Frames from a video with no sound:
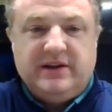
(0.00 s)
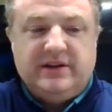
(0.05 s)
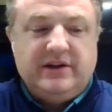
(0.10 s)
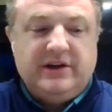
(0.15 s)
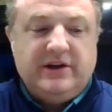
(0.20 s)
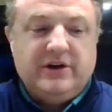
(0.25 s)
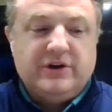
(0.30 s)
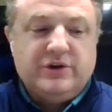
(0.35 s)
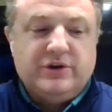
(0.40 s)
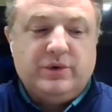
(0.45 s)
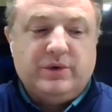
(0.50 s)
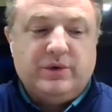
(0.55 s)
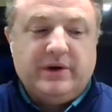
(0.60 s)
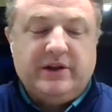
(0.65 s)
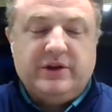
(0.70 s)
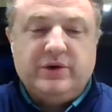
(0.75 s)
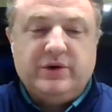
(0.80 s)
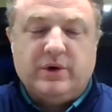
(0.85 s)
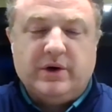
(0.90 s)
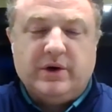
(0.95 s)
in the year
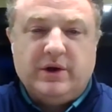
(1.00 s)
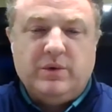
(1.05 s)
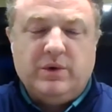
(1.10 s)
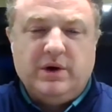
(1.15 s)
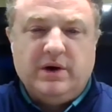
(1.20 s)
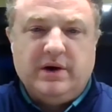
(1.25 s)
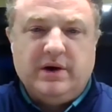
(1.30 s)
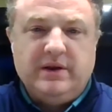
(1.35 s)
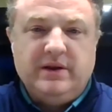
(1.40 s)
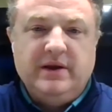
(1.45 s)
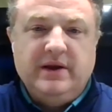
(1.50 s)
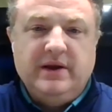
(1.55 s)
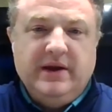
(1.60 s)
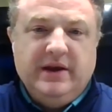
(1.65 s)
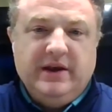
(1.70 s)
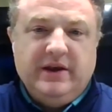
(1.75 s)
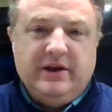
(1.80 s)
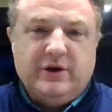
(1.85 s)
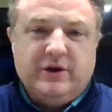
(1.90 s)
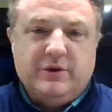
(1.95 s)
2021,
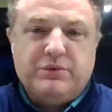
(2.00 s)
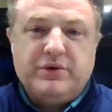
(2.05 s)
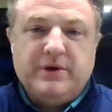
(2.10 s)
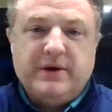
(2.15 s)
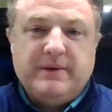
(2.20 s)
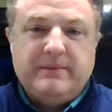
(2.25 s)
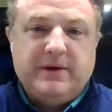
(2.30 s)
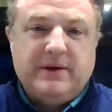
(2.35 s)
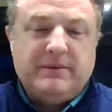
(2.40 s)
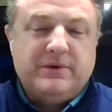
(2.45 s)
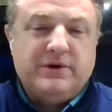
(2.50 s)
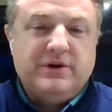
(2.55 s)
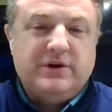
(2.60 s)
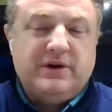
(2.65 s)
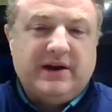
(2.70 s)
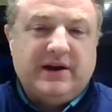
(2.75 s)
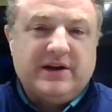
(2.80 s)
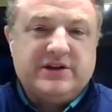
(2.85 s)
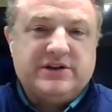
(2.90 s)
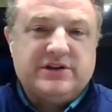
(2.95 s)
your premium
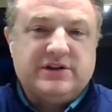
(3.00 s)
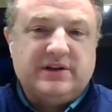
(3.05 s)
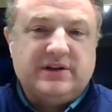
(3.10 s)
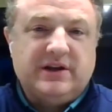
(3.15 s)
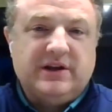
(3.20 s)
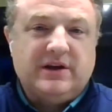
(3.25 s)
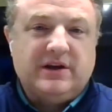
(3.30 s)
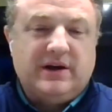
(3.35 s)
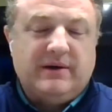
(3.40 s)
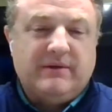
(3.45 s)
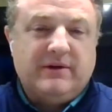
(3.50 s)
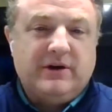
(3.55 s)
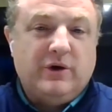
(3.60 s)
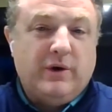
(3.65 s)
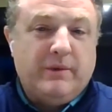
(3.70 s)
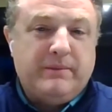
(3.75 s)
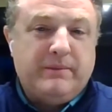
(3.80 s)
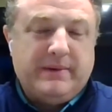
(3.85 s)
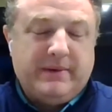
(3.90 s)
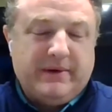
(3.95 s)
could actually
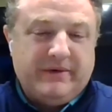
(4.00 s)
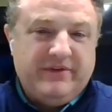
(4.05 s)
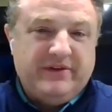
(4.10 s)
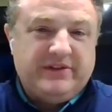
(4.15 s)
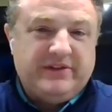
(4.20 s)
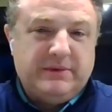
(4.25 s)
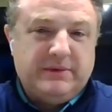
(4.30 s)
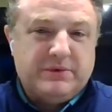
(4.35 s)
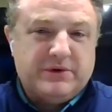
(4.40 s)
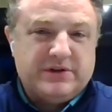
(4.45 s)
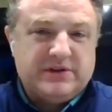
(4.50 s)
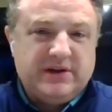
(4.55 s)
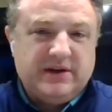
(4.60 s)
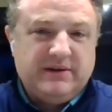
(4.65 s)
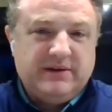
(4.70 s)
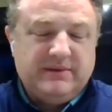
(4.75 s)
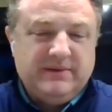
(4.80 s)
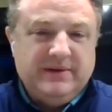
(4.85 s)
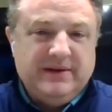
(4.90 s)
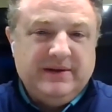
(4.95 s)
go up by about
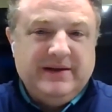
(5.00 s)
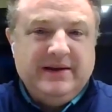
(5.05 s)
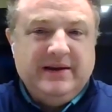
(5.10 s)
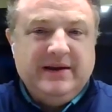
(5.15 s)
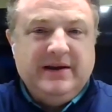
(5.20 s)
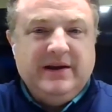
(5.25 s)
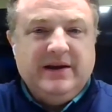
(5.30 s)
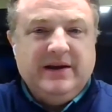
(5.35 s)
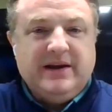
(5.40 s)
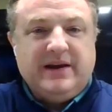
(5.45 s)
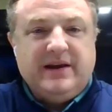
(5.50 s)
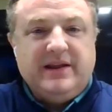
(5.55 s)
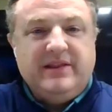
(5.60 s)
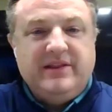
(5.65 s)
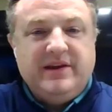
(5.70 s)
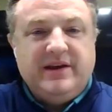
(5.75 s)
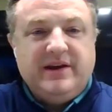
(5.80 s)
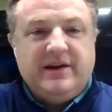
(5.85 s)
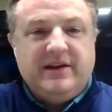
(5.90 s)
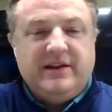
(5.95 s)
50%.
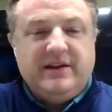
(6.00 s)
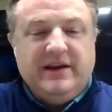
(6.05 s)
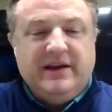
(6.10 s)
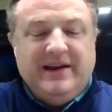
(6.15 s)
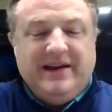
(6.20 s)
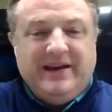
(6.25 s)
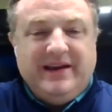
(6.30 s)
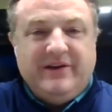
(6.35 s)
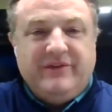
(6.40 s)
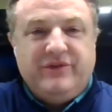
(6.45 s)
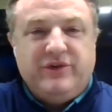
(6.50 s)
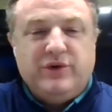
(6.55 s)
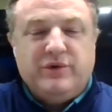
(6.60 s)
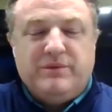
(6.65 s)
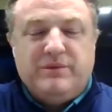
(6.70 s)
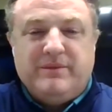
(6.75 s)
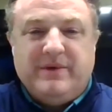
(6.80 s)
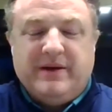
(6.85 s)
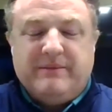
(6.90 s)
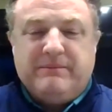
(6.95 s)
And then if
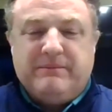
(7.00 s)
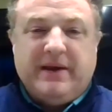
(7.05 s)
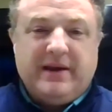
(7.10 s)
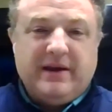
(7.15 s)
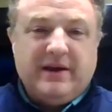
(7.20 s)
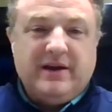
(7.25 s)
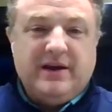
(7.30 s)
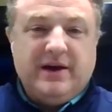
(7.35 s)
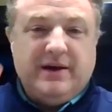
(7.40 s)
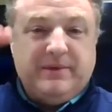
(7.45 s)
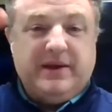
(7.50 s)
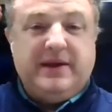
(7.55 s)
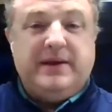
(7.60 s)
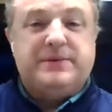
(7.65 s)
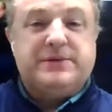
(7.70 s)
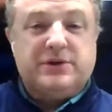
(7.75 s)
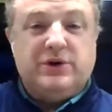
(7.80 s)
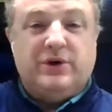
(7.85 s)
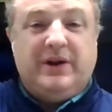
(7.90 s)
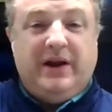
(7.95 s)
you make income that
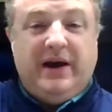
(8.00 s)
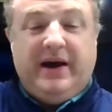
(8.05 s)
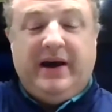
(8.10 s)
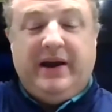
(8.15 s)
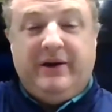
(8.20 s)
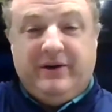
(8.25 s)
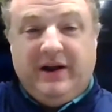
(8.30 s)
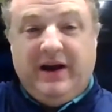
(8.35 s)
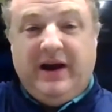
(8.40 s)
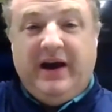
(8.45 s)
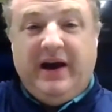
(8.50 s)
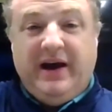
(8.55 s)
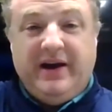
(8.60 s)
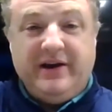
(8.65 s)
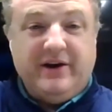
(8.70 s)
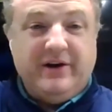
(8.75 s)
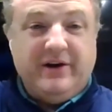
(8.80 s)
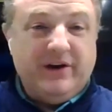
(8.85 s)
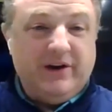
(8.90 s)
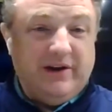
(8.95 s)
keeps going higher and
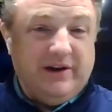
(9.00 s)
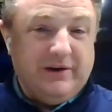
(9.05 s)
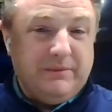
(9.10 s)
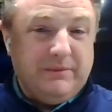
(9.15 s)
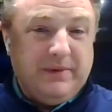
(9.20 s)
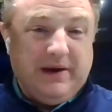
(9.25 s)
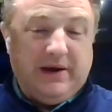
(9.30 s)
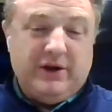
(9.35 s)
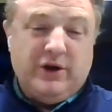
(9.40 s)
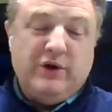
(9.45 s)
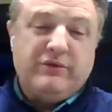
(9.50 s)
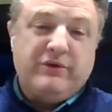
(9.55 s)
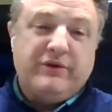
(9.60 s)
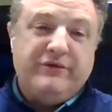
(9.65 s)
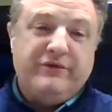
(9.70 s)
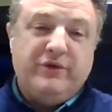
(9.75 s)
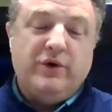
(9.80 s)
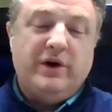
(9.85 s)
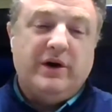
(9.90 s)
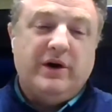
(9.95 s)
higher, you can end up paying over
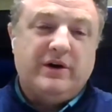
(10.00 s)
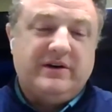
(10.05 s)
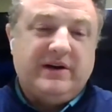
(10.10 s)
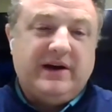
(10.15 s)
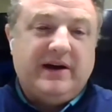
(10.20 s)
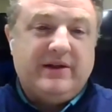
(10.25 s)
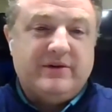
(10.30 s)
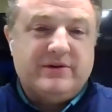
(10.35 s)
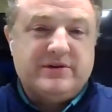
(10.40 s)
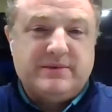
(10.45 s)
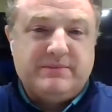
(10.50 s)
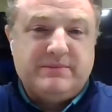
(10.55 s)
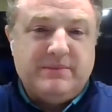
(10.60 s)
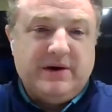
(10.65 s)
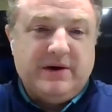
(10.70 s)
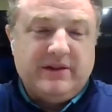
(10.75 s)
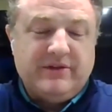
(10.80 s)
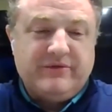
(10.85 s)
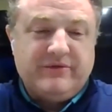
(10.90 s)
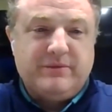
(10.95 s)
$400 a
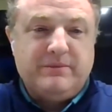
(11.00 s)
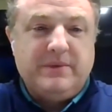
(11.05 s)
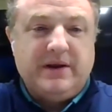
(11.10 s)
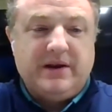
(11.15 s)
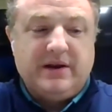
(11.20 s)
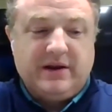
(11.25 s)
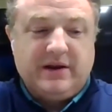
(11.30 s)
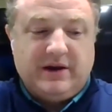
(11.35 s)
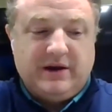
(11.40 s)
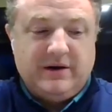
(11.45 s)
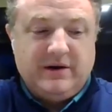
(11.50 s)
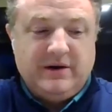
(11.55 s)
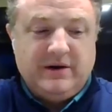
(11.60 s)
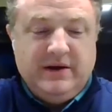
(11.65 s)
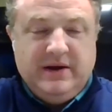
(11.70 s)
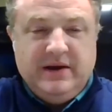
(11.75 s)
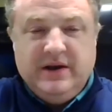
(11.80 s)
month for Medicare.